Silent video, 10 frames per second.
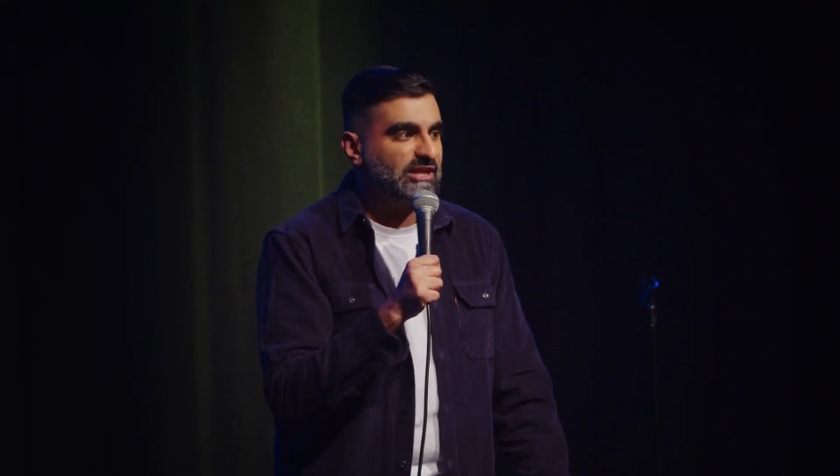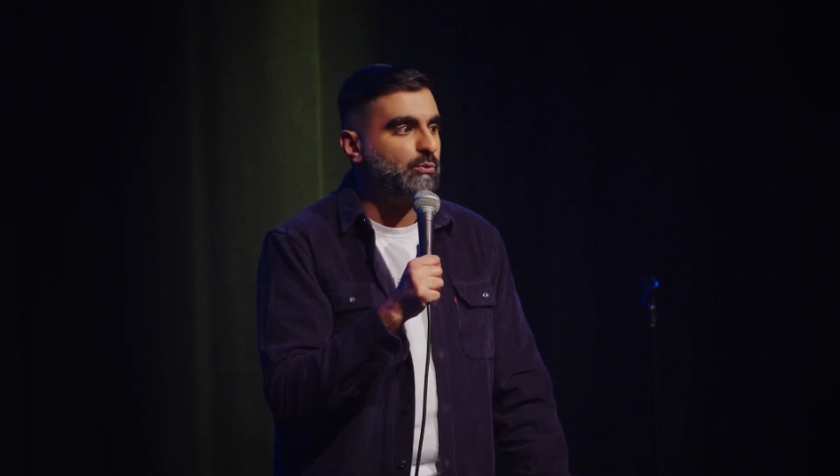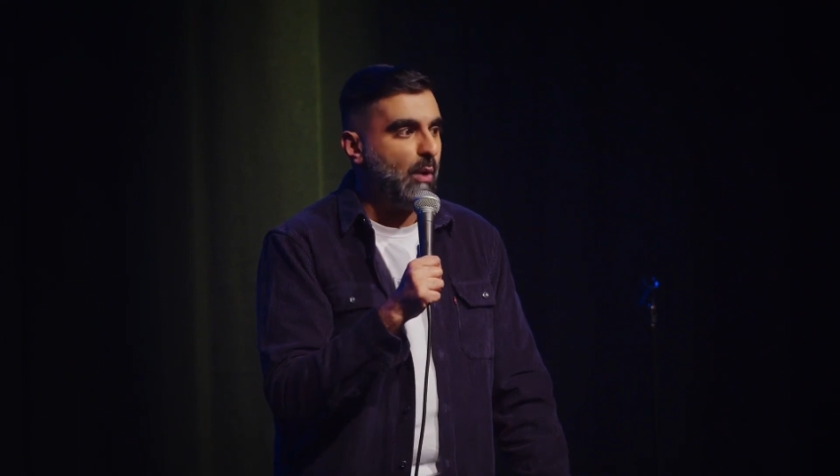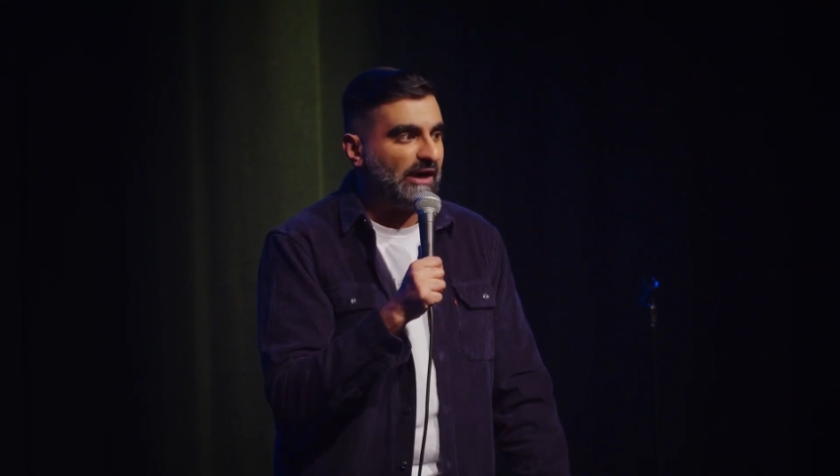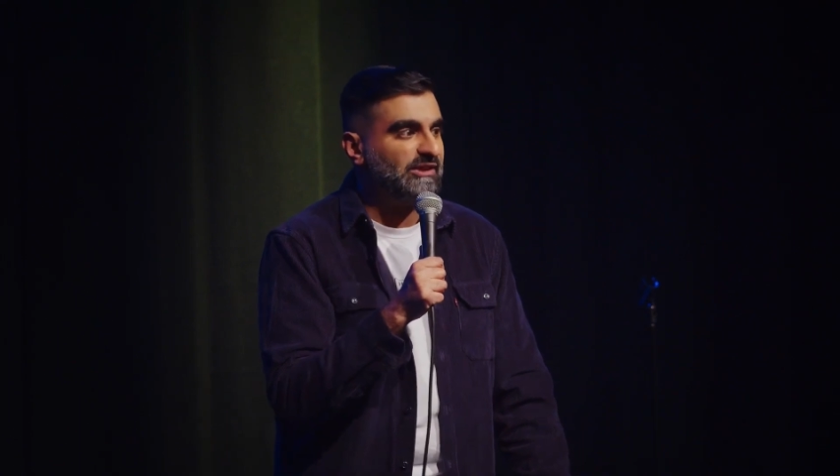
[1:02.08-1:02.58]

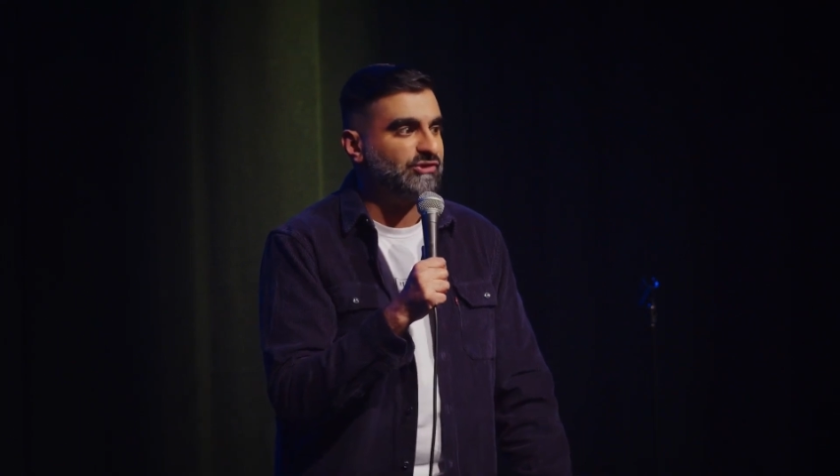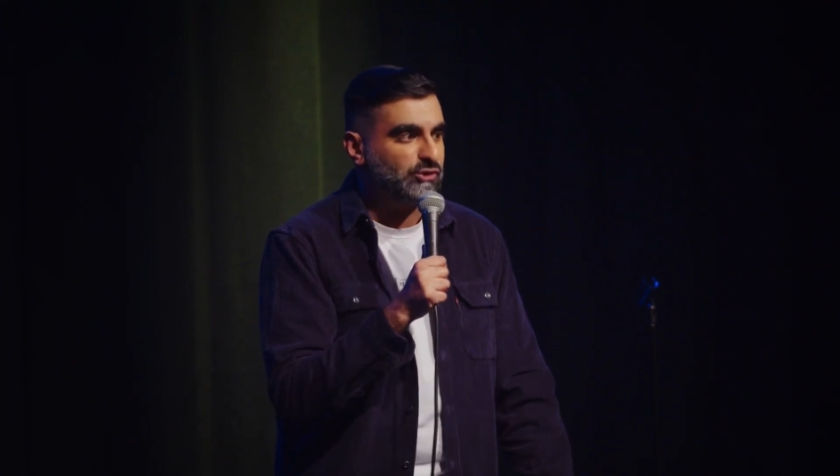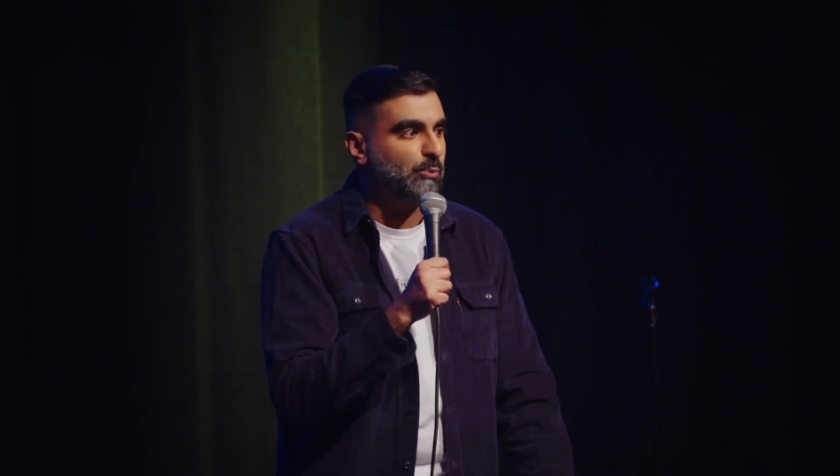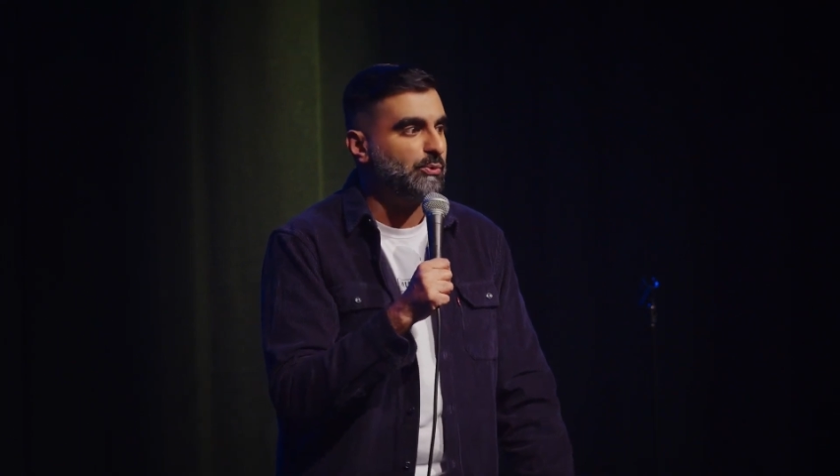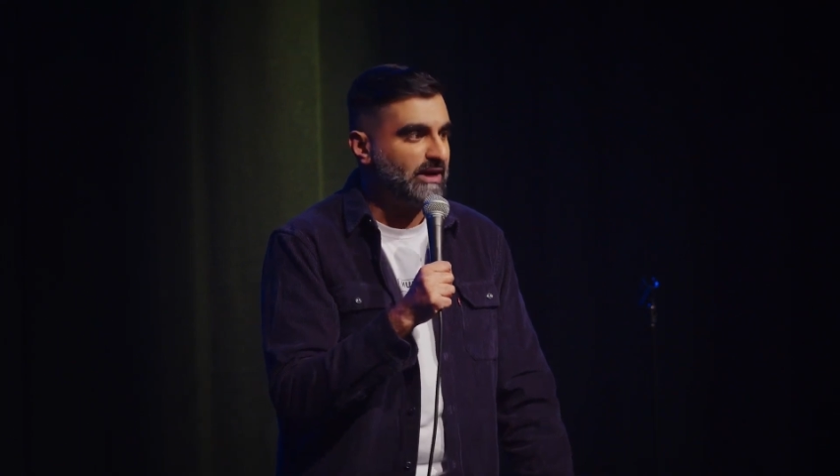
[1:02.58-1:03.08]
rewires
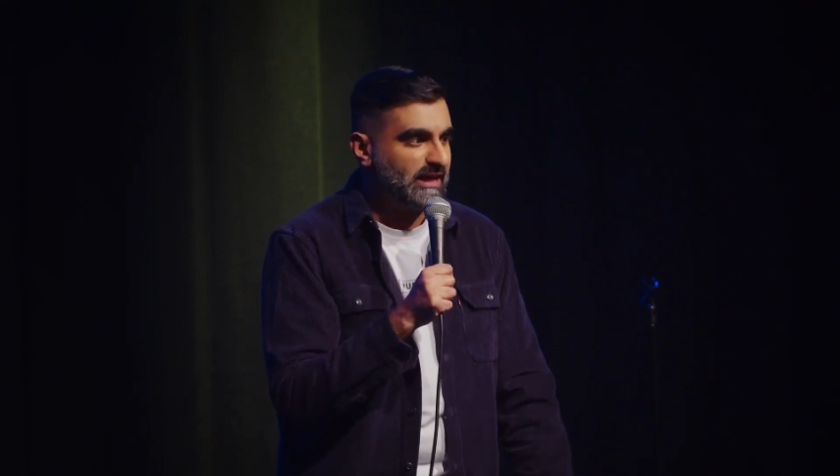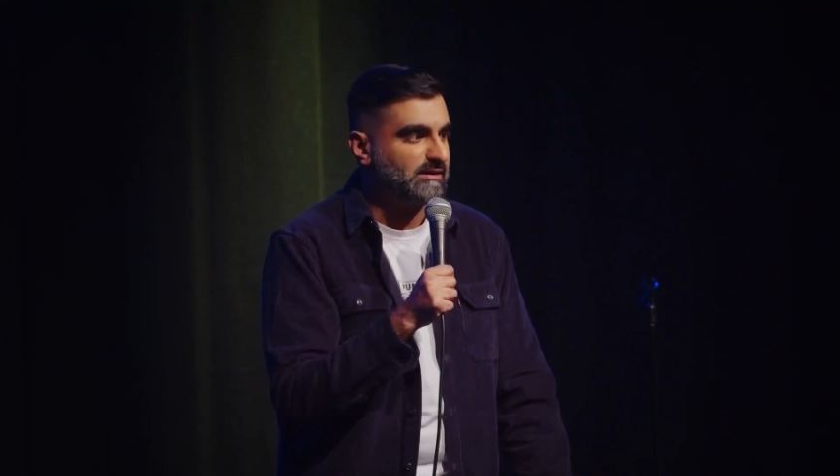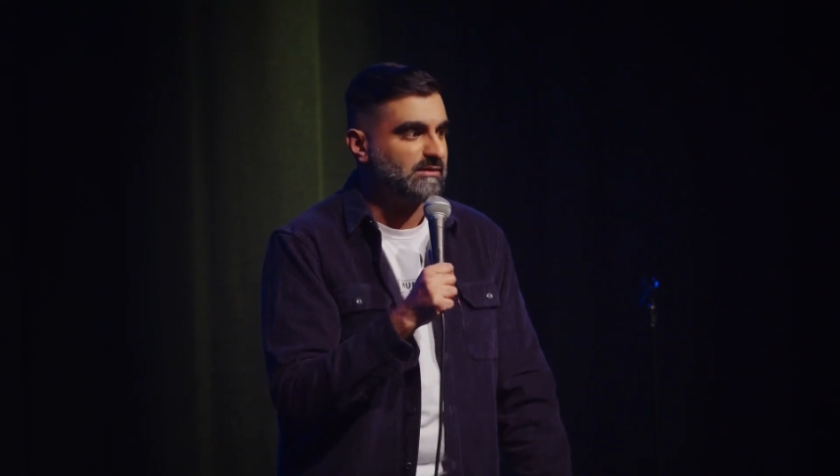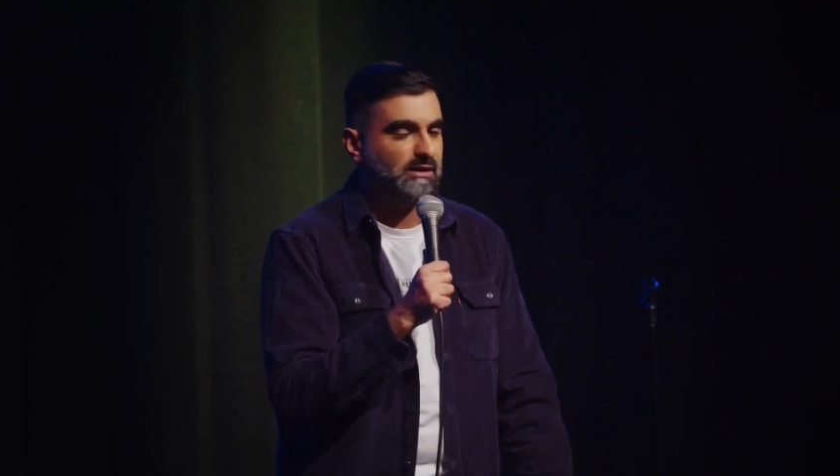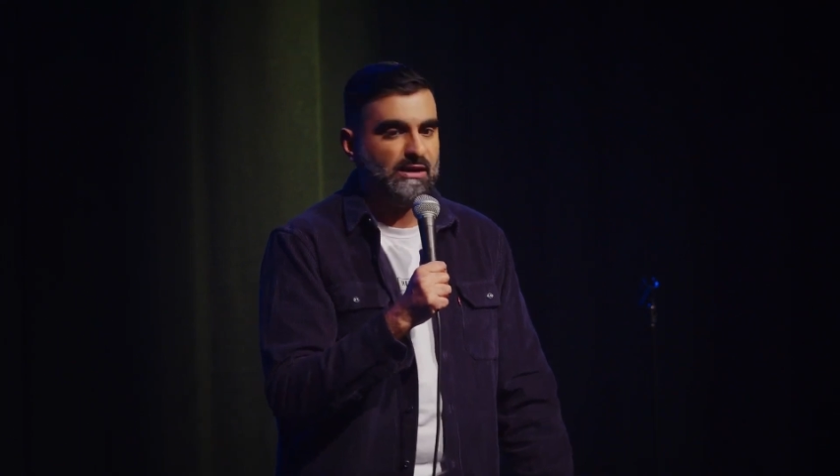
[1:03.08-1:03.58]
your brain.
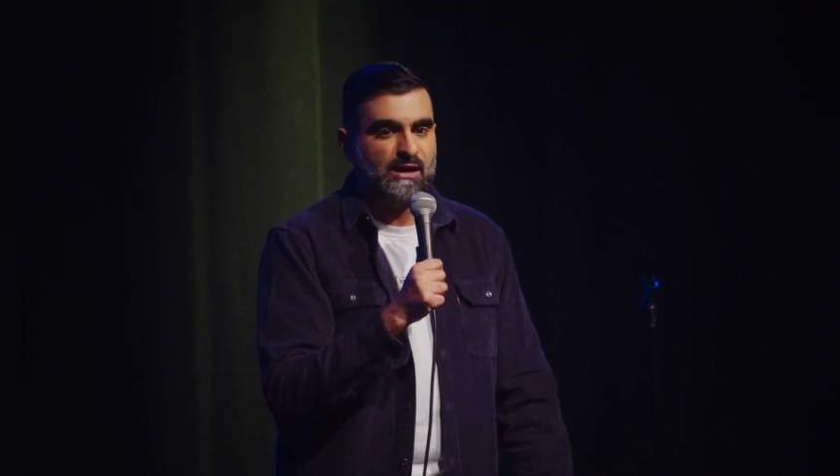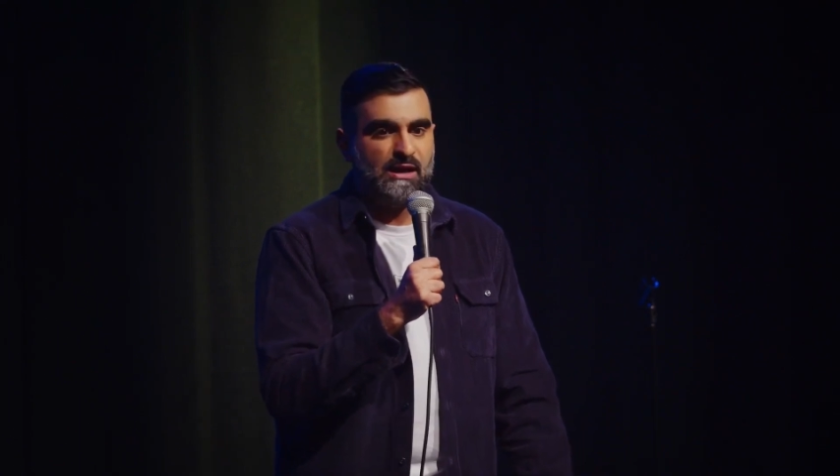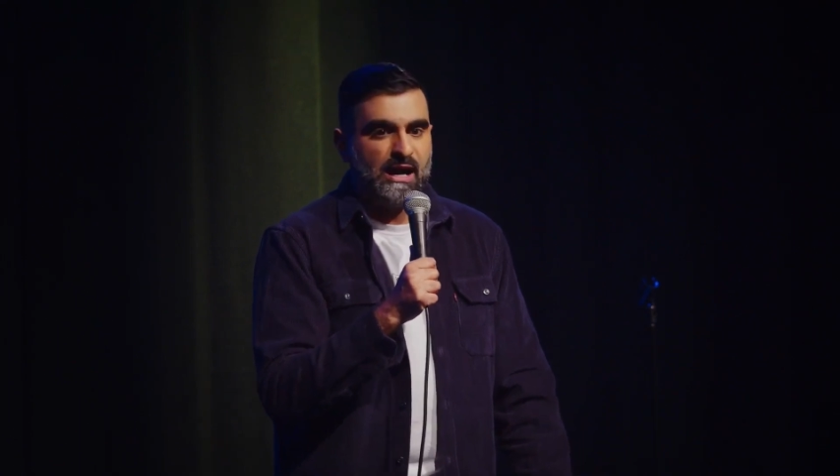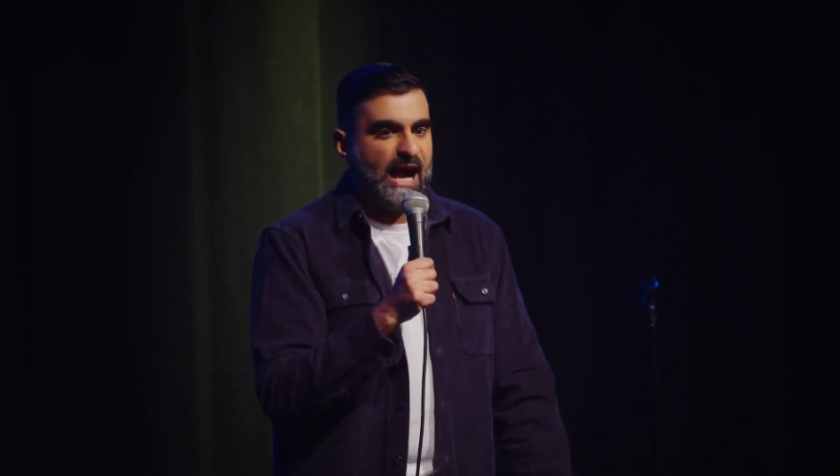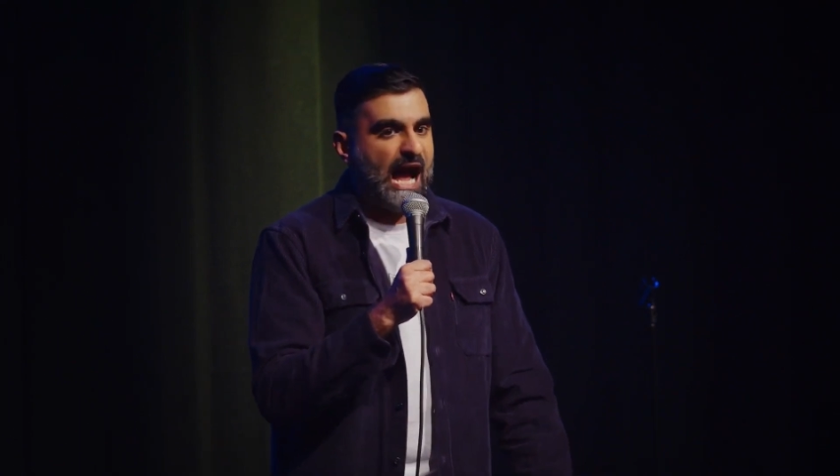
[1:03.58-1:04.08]

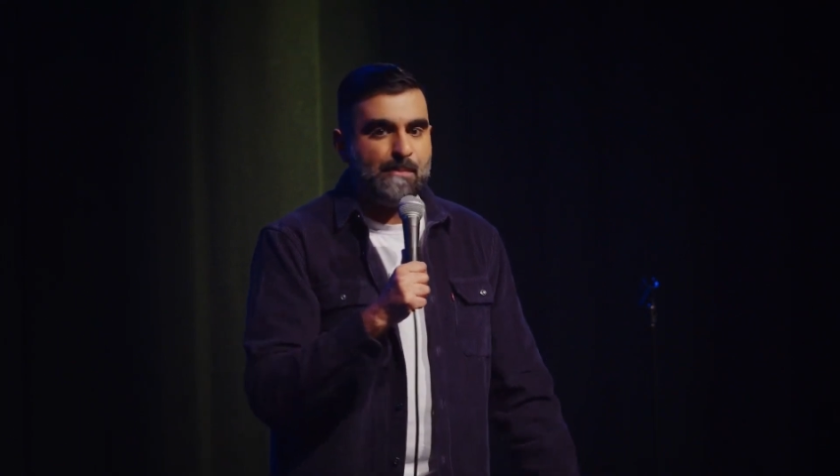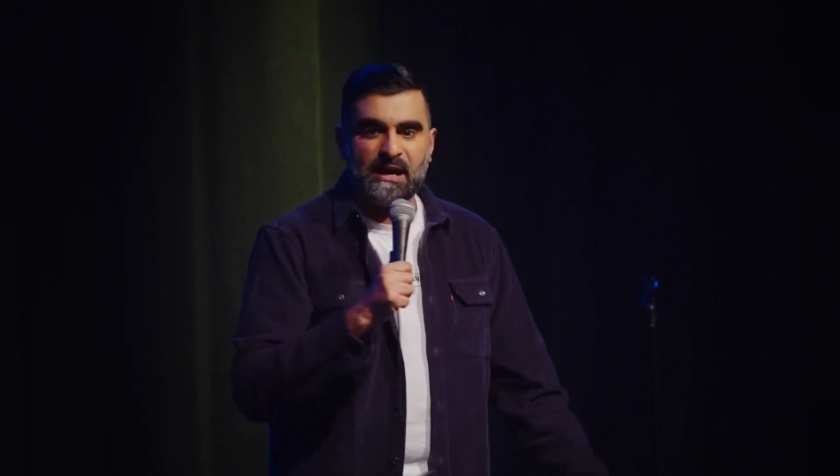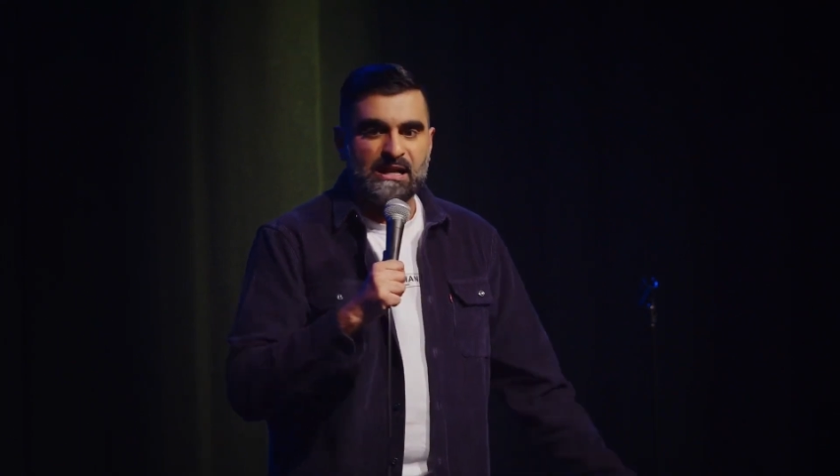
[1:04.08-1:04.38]
I'm a